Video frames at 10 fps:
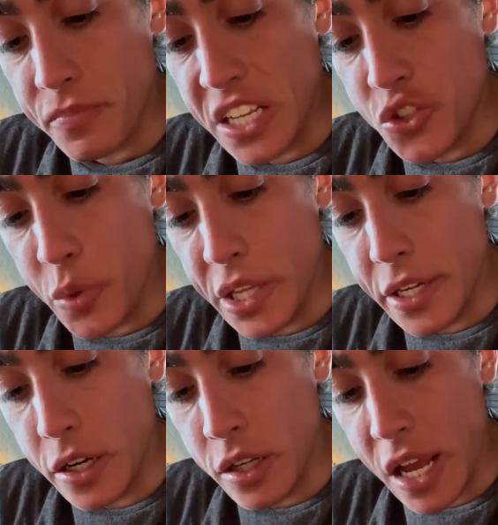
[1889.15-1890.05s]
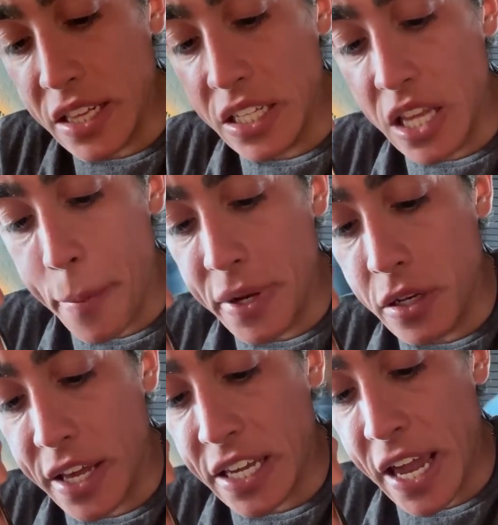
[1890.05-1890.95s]
It's really good, lightly
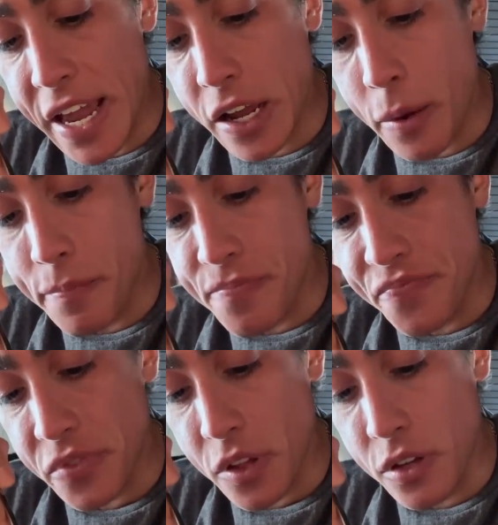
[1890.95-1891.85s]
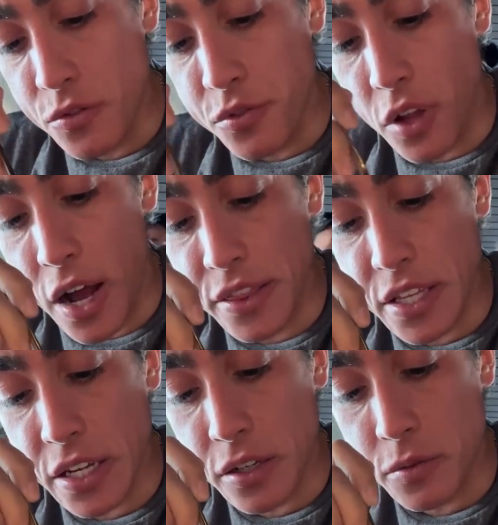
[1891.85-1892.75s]
lemon, like cake, flan
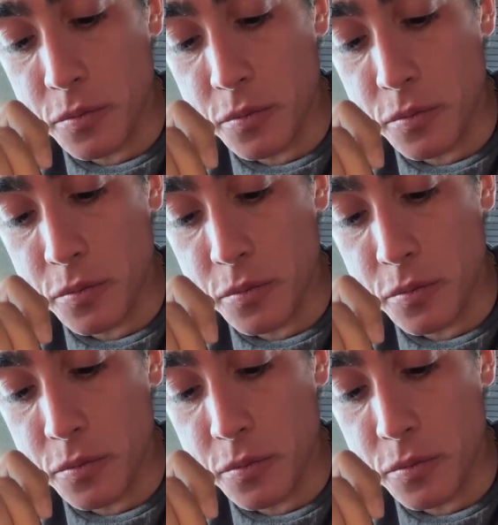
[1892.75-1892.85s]
thing.